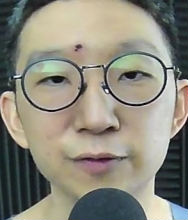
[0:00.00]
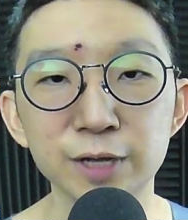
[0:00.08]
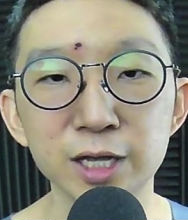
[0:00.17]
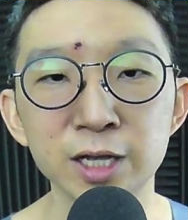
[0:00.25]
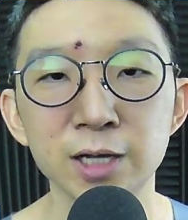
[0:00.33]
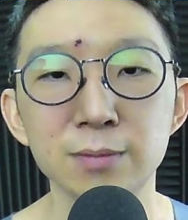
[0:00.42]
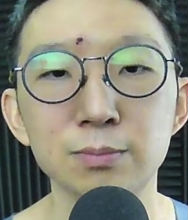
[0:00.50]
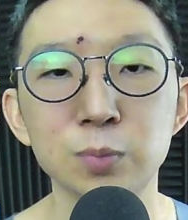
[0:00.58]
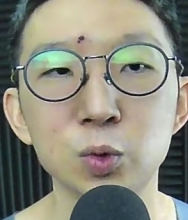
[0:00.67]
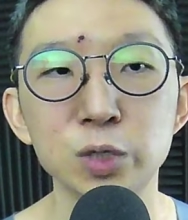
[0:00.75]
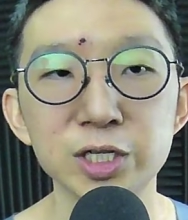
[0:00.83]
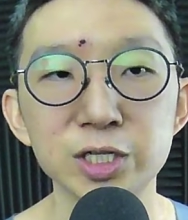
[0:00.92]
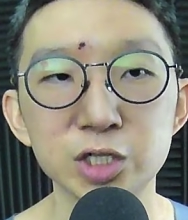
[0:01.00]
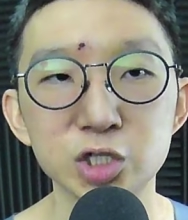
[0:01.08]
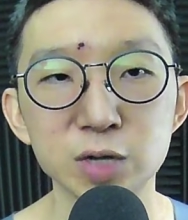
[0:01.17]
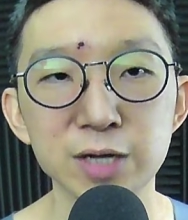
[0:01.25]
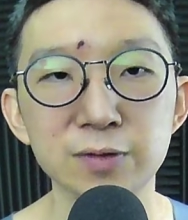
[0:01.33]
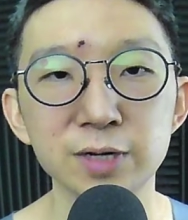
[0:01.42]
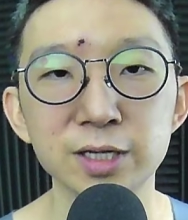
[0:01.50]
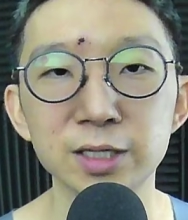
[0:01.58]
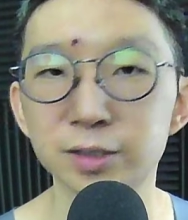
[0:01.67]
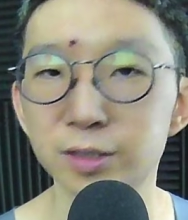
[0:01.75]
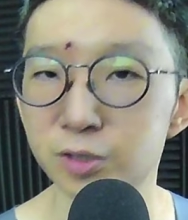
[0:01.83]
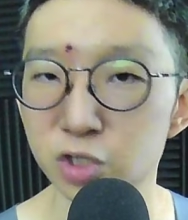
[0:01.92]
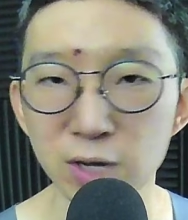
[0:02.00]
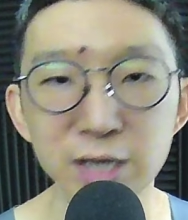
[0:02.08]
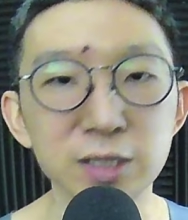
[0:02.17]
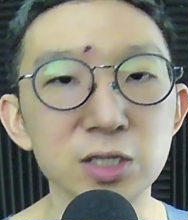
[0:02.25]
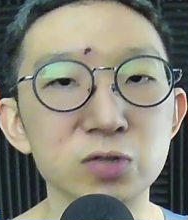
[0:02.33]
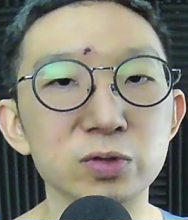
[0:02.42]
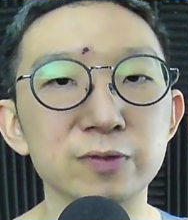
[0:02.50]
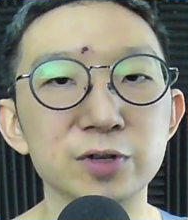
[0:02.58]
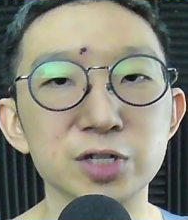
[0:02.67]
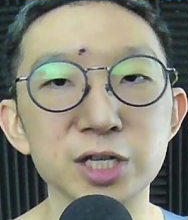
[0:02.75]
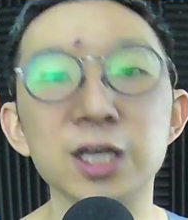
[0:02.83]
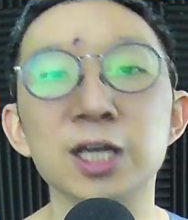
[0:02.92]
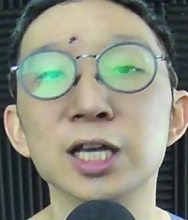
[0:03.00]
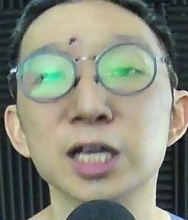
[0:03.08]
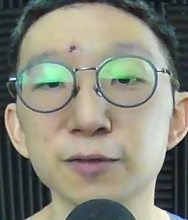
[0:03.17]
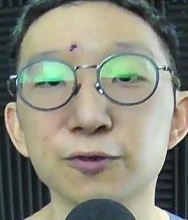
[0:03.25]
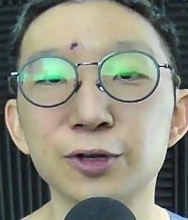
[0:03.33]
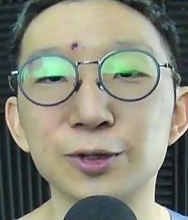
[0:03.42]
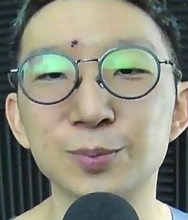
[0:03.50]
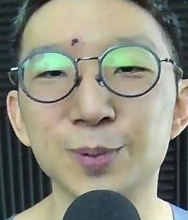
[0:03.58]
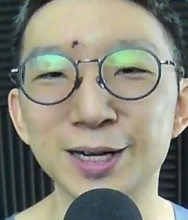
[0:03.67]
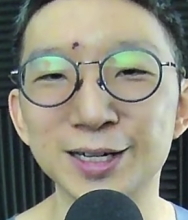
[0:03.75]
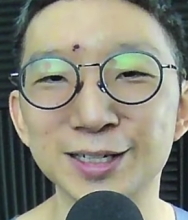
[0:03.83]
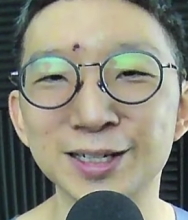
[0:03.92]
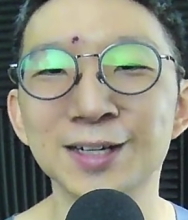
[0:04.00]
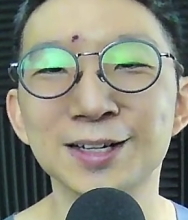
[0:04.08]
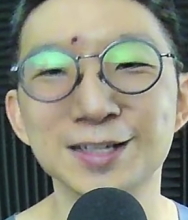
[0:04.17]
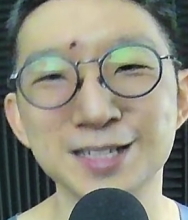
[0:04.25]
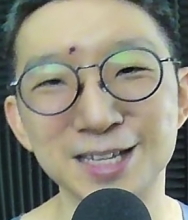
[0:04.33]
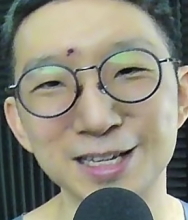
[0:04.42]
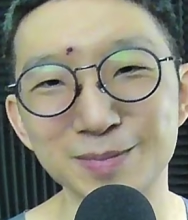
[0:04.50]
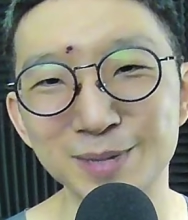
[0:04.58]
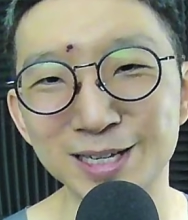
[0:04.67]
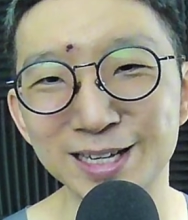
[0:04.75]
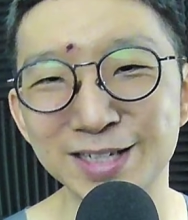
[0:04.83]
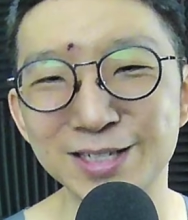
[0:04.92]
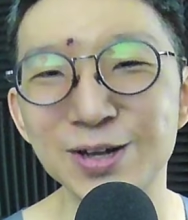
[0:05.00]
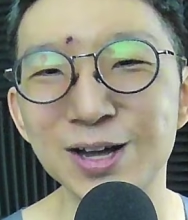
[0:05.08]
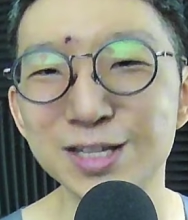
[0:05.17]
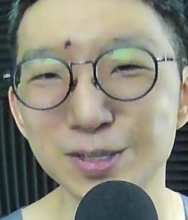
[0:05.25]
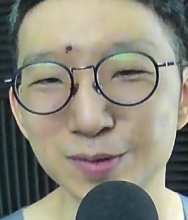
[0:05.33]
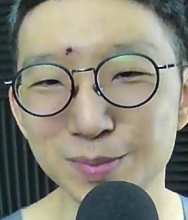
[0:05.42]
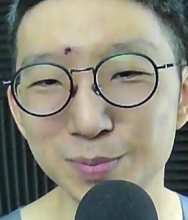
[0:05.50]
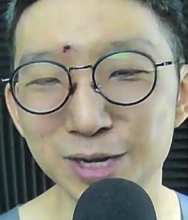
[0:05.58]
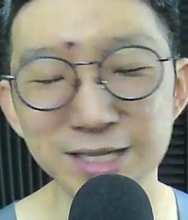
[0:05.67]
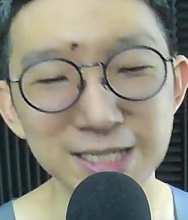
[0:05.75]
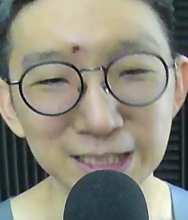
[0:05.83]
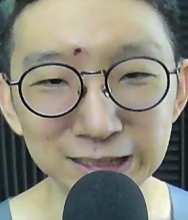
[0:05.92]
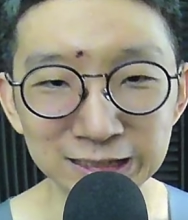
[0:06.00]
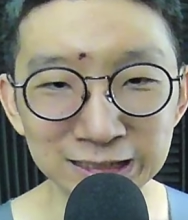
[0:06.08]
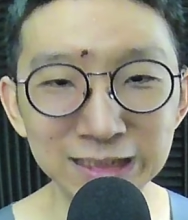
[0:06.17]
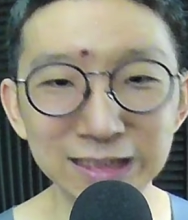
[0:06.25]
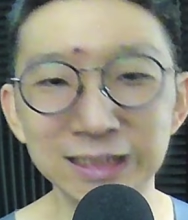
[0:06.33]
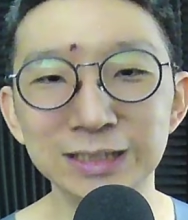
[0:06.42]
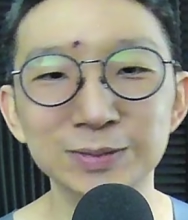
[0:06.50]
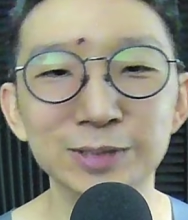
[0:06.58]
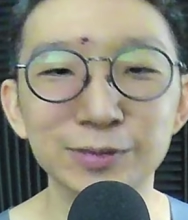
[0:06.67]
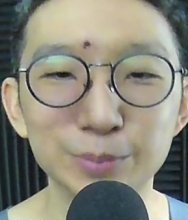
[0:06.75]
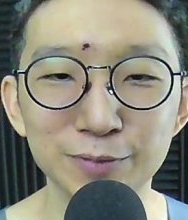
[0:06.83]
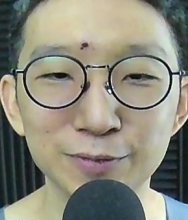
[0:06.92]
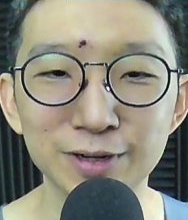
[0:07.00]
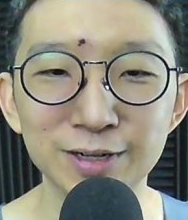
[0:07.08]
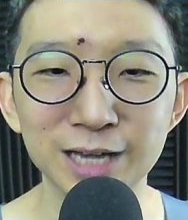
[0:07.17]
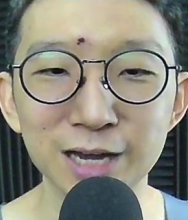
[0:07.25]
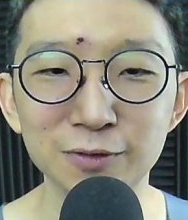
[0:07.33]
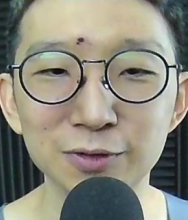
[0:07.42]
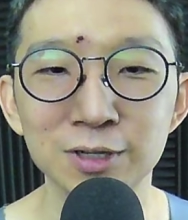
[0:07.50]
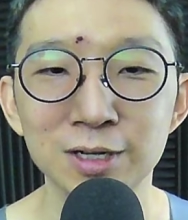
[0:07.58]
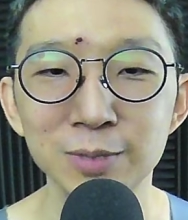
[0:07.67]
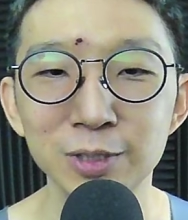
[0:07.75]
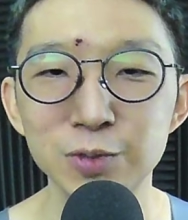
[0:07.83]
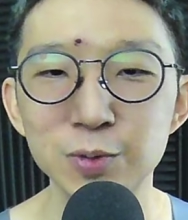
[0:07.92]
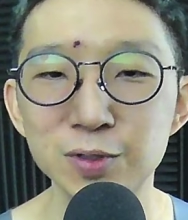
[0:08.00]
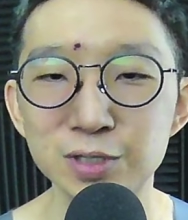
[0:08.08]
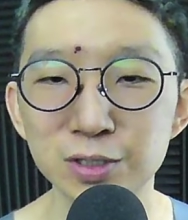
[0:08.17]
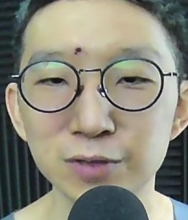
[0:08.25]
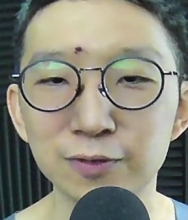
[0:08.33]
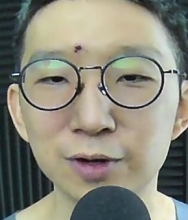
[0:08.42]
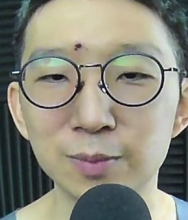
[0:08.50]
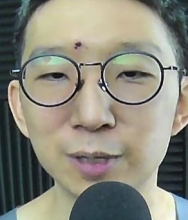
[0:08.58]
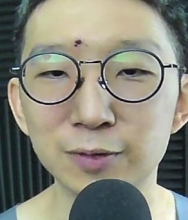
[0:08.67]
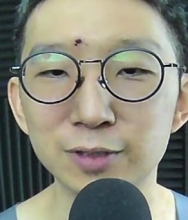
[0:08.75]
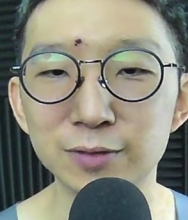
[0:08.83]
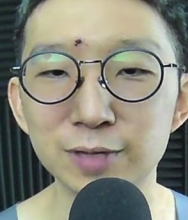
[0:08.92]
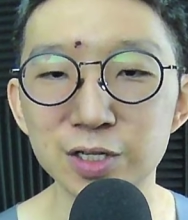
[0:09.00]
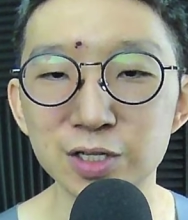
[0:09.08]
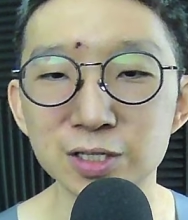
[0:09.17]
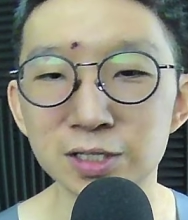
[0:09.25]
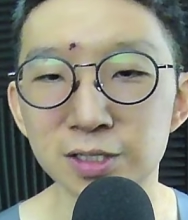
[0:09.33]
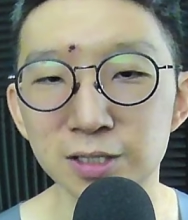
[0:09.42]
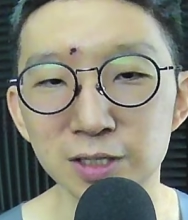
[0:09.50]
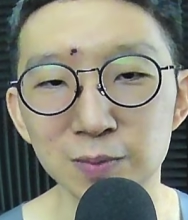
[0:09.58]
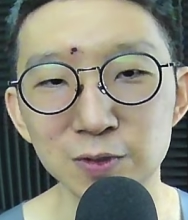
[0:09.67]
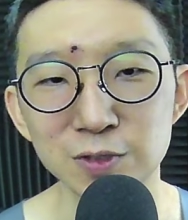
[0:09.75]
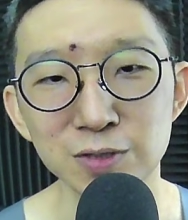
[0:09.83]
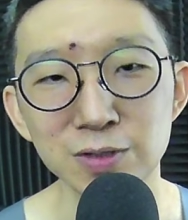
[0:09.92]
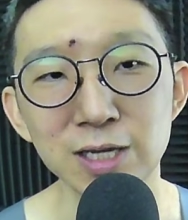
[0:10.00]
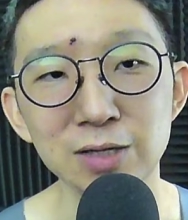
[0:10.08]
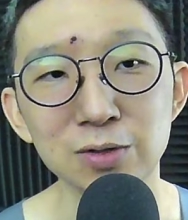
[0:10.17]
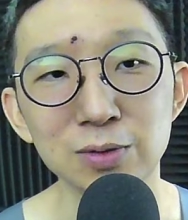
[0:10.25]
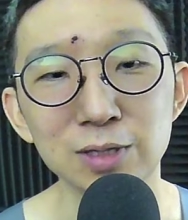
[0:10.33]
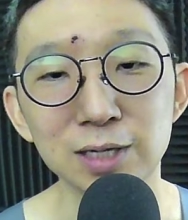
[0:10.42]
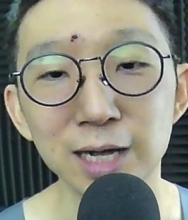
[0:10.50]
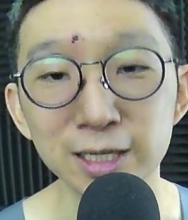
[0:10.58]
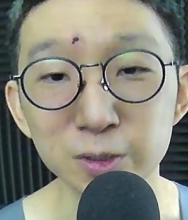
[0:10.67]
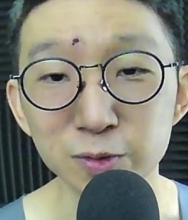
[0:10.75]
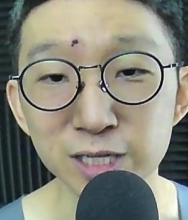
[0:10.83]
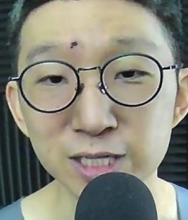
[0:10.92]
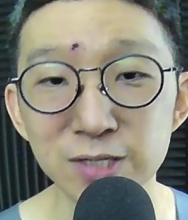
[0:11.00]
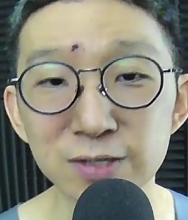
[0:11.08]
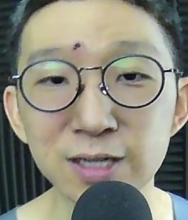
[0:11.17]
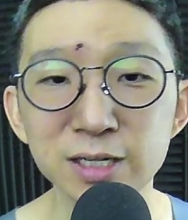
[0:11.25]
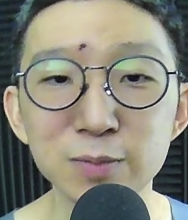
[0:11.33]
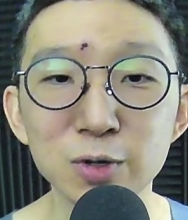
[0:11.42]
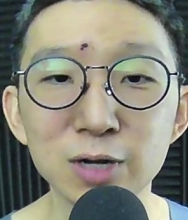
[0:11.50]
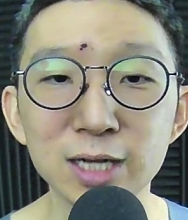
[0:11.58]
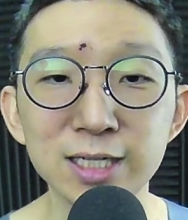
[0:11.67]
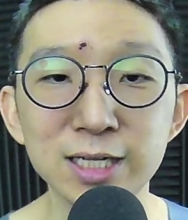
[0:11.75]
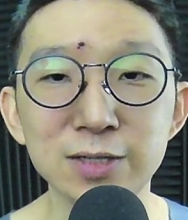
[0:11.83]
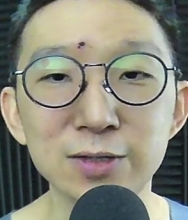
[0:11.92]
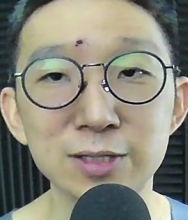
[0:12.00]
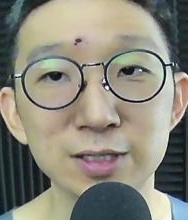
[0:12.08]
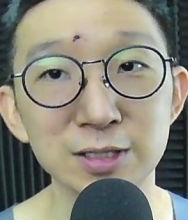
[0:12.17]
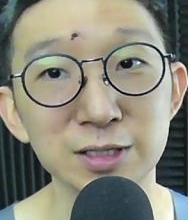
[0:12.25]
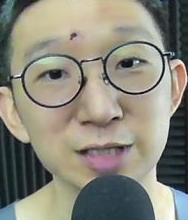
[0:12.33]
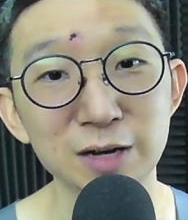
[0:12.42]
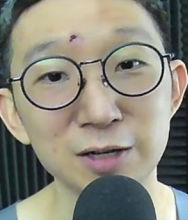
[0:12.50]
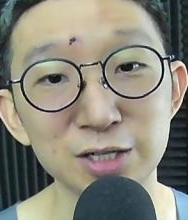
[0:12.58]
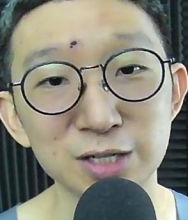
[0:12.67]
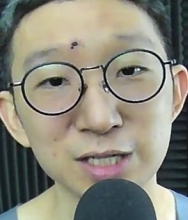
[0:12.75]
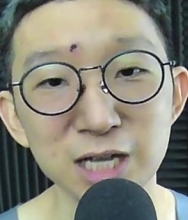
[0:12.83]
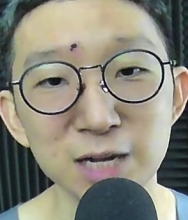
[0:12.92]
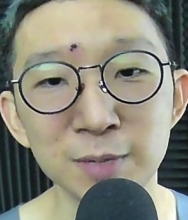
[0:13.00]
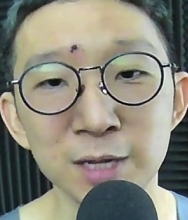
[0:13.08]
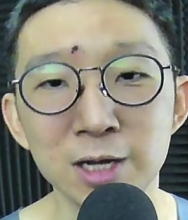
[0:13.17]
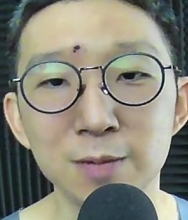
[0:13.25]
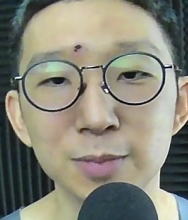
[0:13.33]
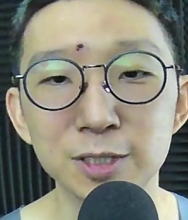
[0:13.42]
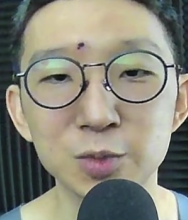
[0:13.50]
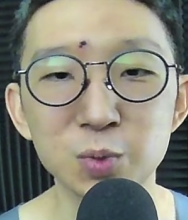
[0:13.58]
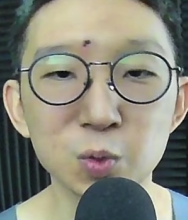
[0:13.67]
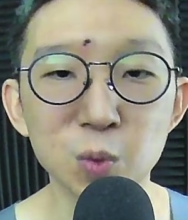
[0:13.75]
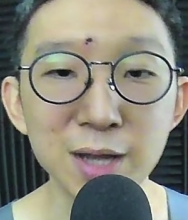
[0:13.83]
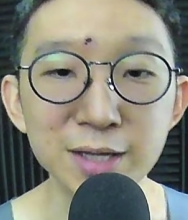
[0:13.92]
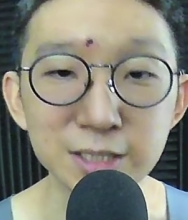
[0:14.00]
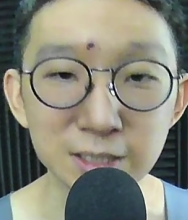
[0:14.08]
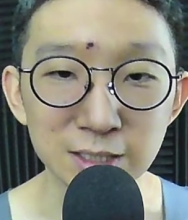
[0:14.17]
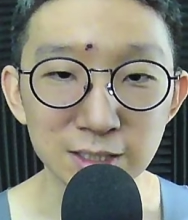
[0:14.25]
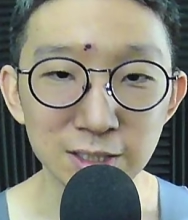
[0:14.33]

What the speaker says: of a bullish trend, right? The trend is reversing if we could break the skinny pink line. So until it breaks, we have to be very careful because we could still form mountain ranges and we could still head lower. I don't think so. I think more likely than not, the direction is up, but we want